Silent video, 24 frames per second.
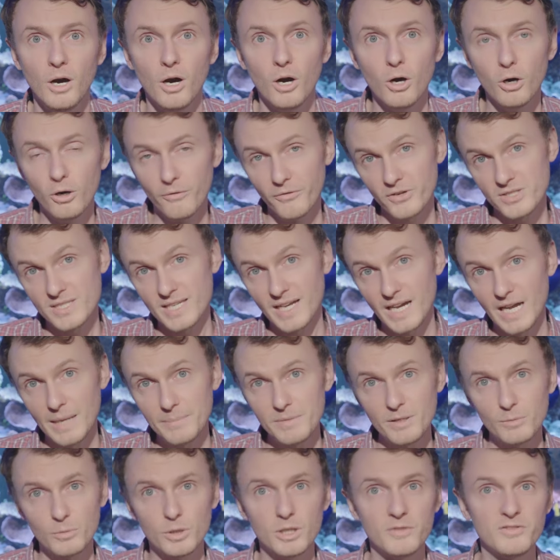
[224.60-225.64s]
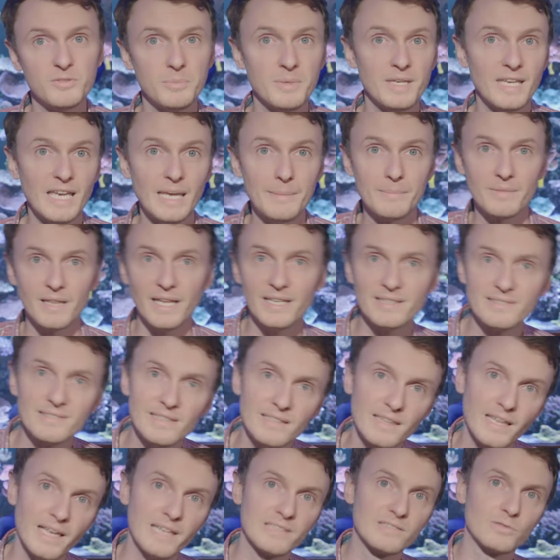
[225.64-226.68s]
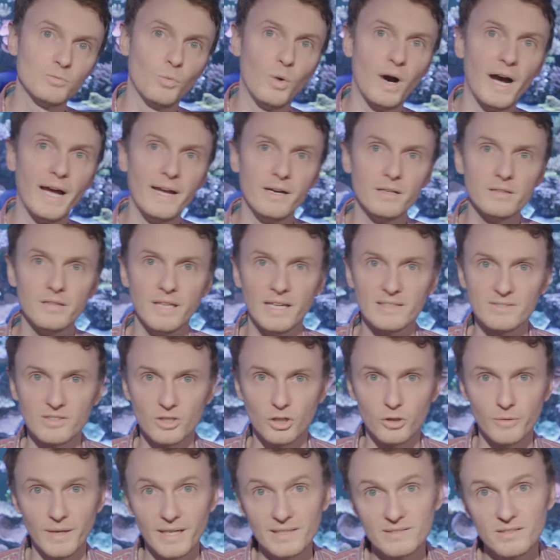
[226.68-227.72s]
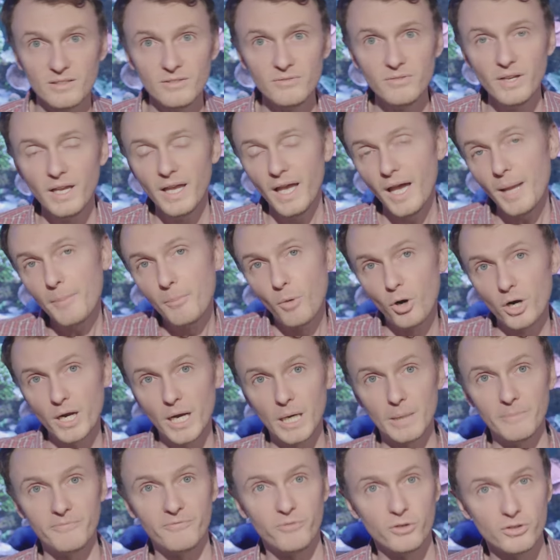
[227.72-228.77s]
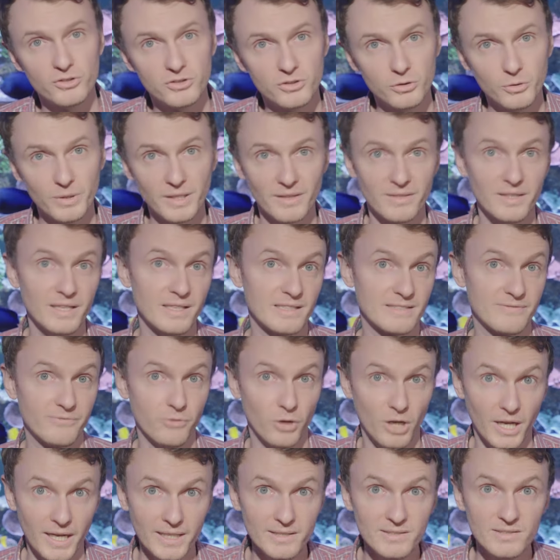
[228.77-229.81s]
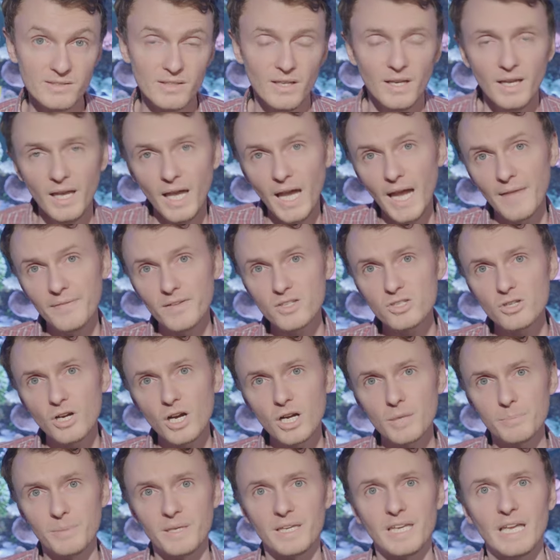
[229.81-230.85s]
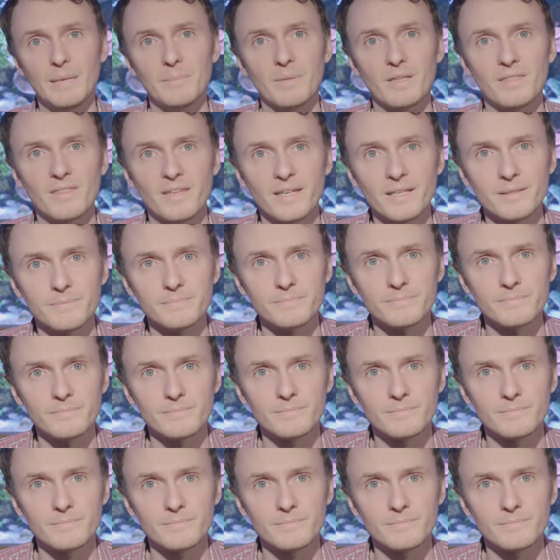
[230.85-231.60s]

Over time, the wolves became less and less wild, less aggressive, and more helpful doing things for us, and the dog became a thing.